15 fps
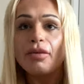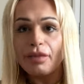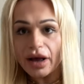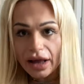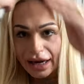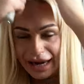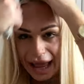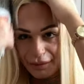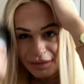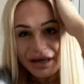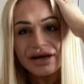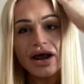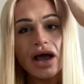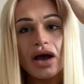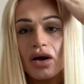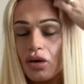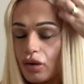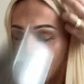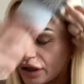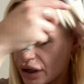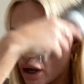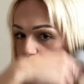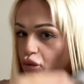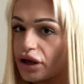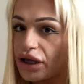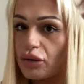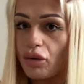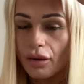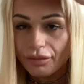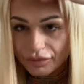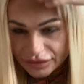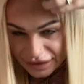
But let me know, you know, you want